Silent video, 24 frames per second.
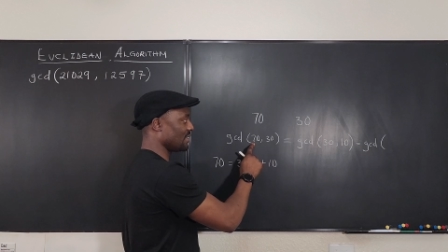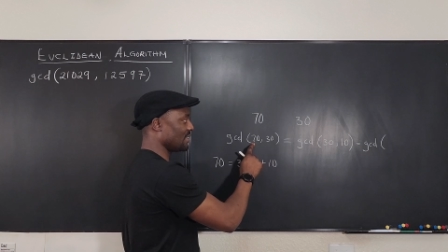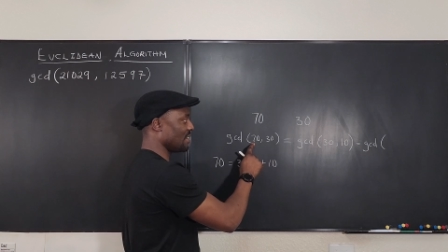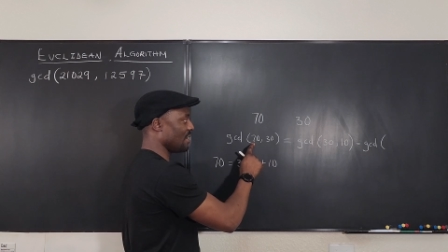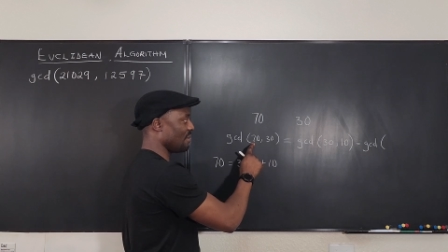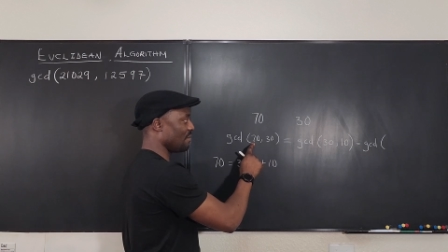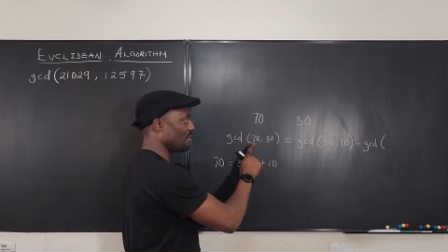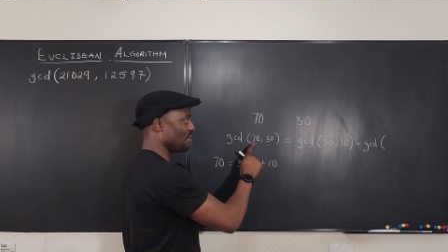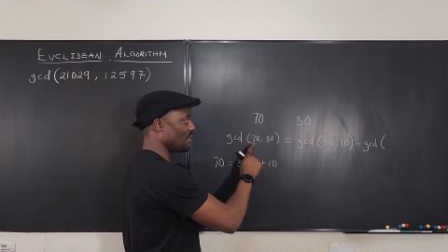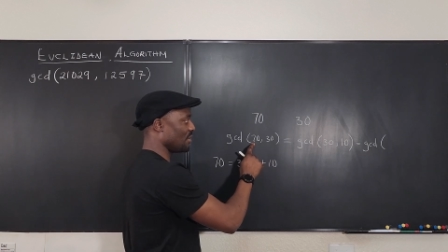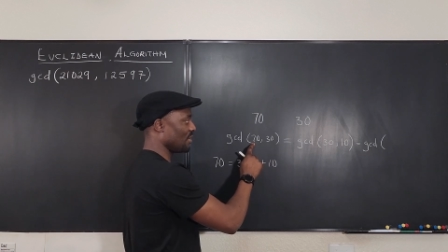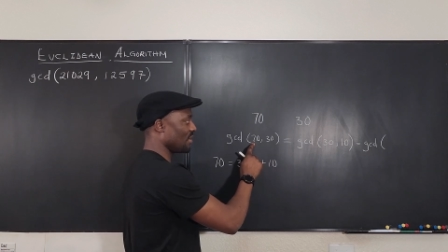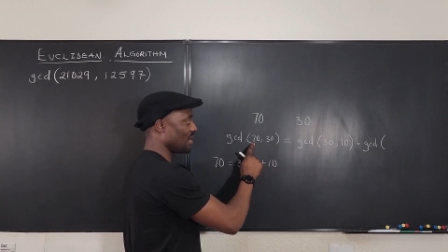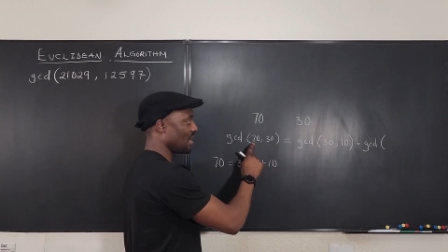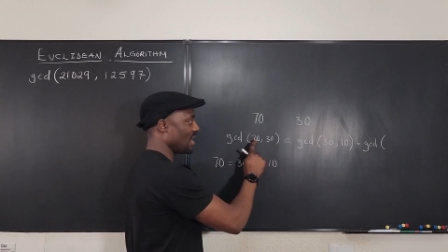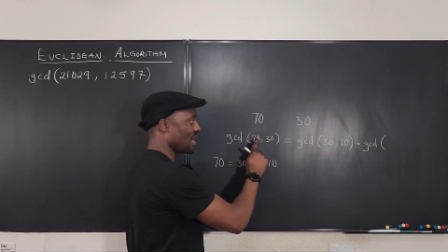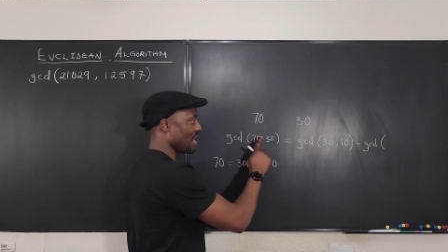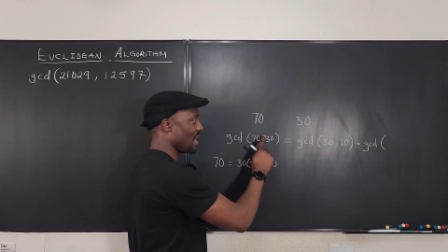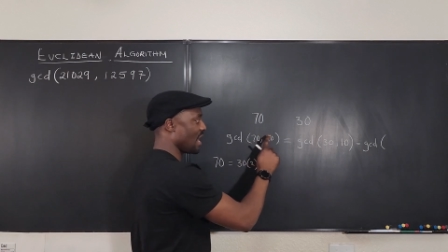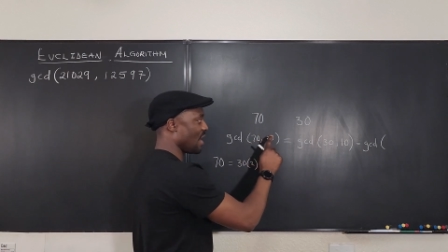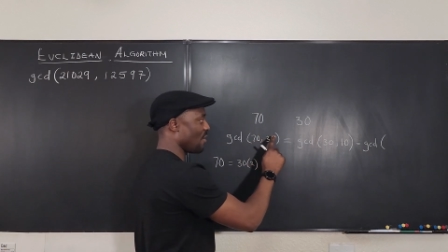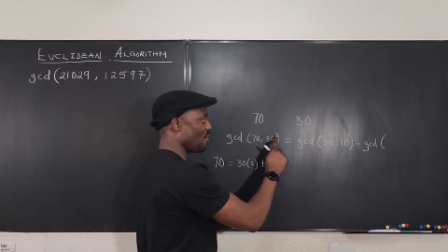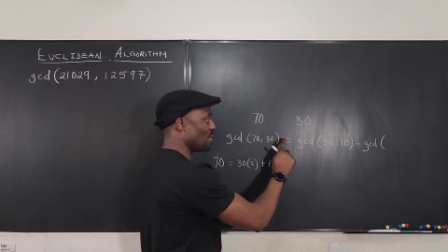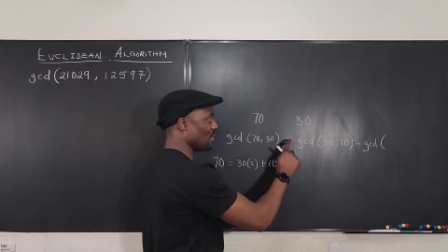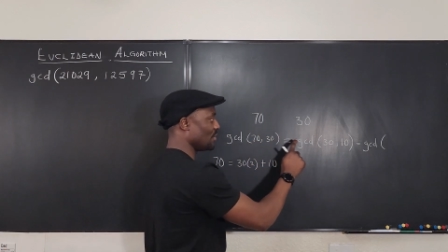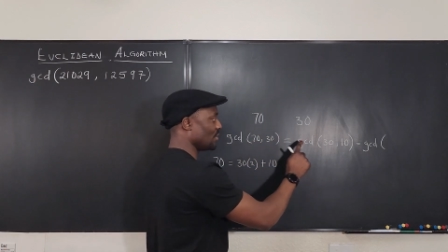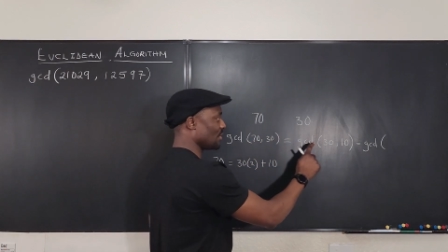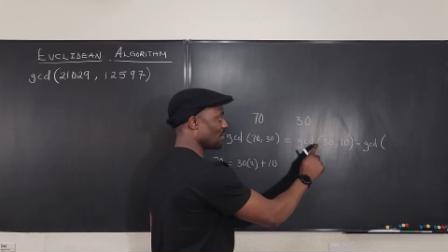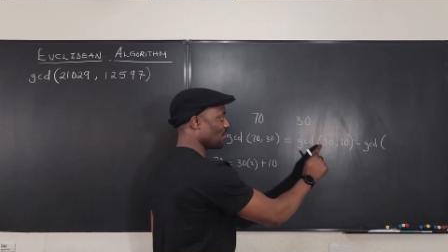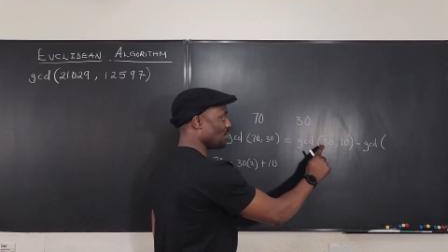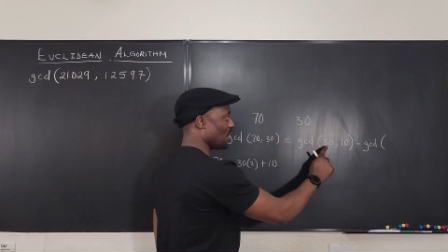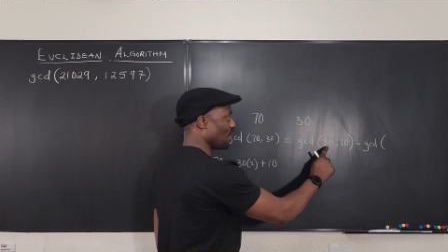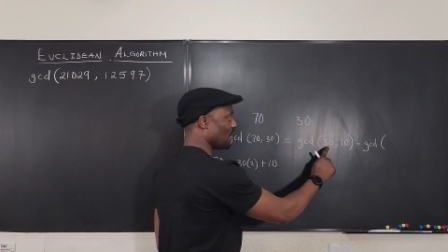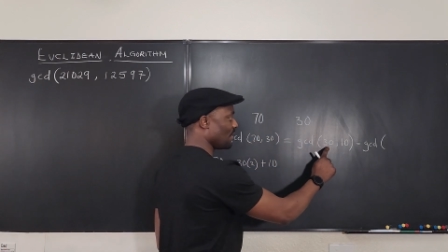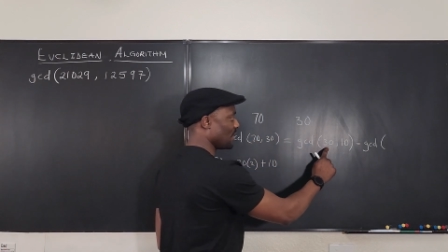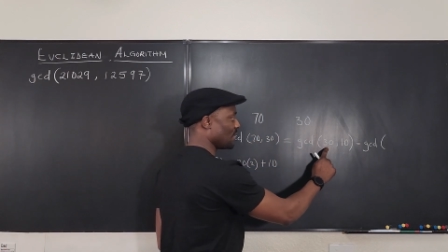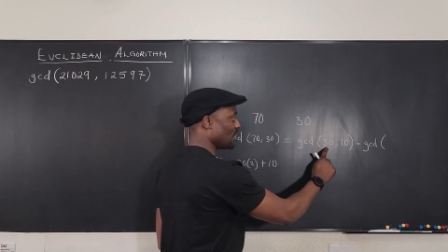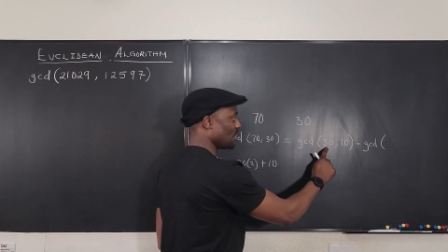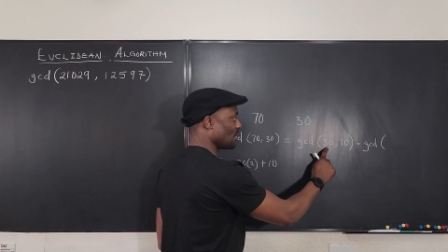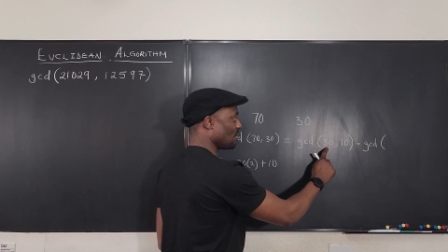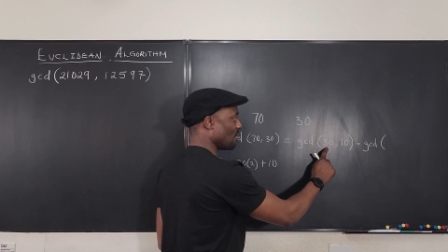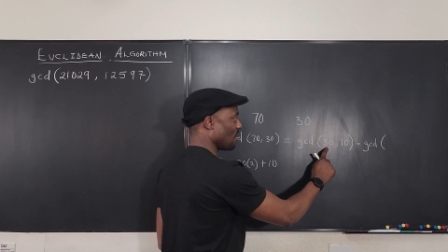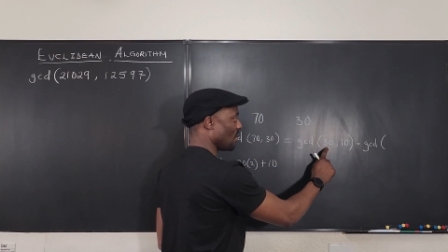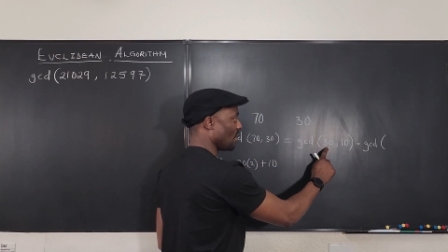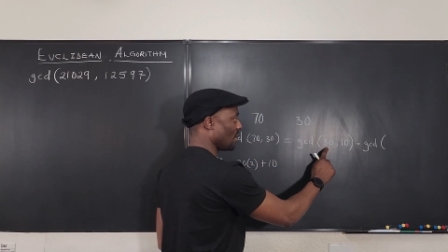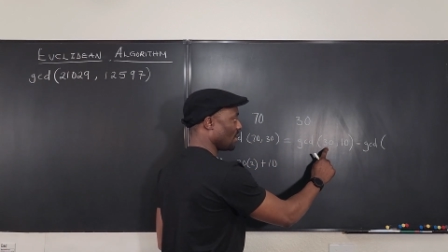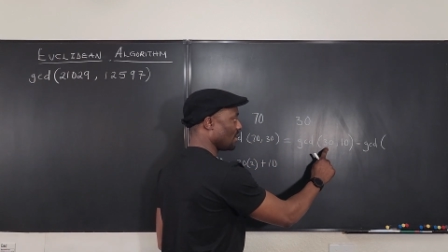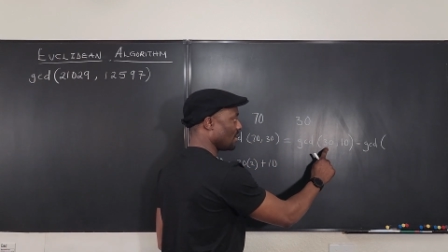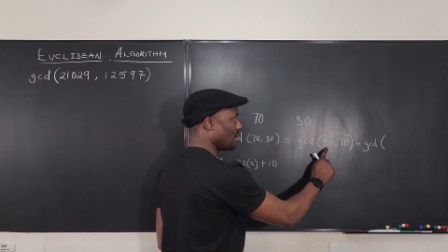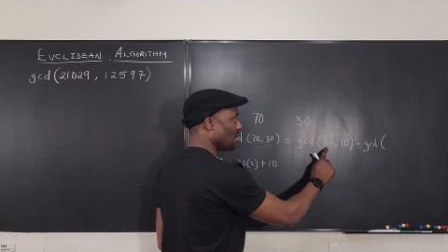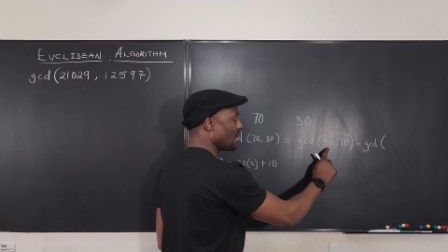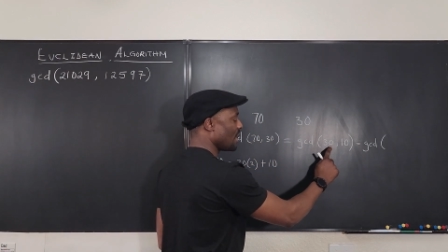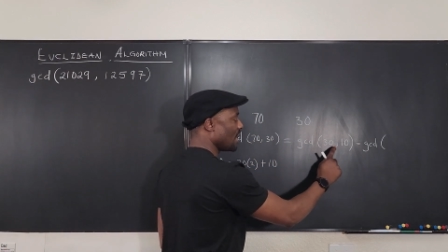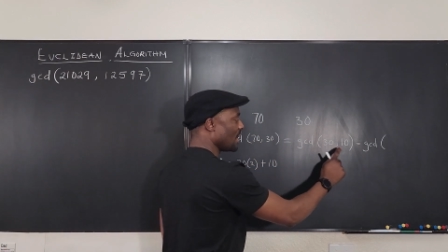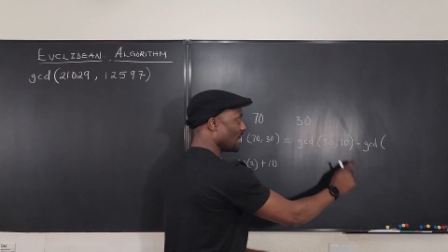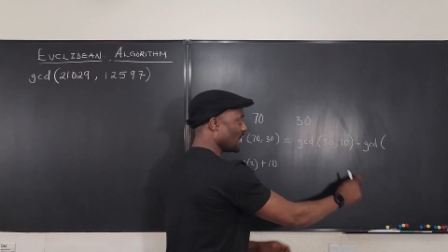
number and we just wrote the smaller?